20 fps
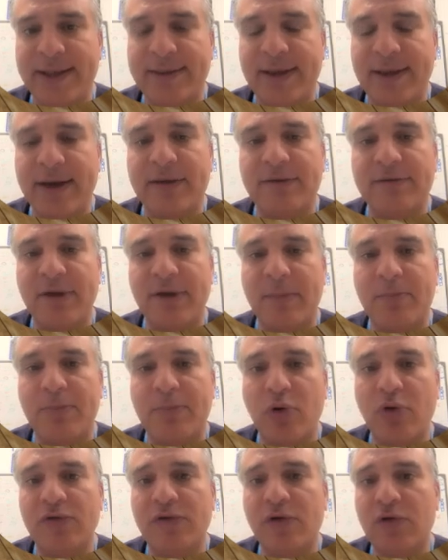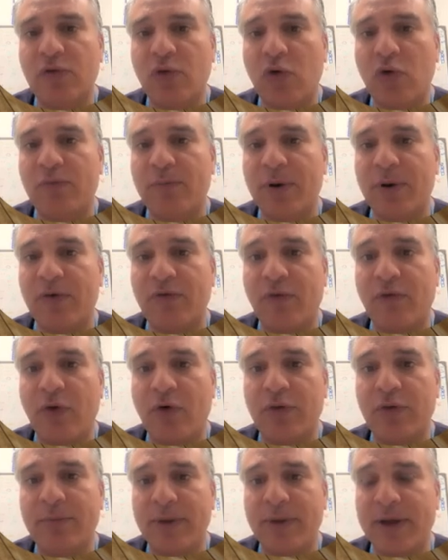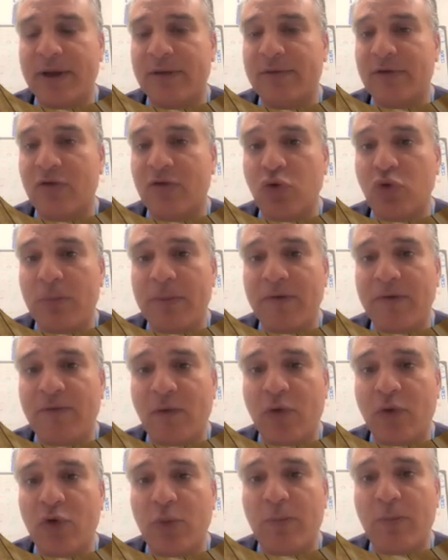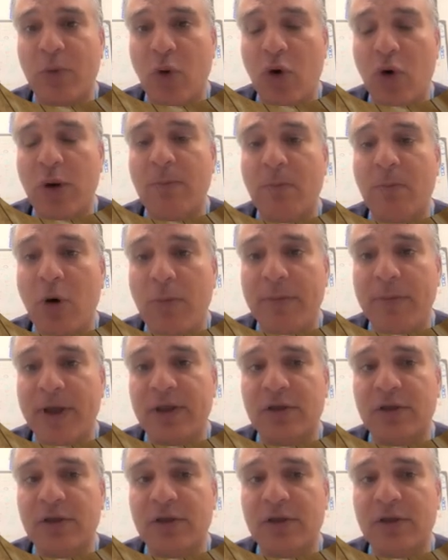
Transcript: the process of performing the Stop Before You Block moment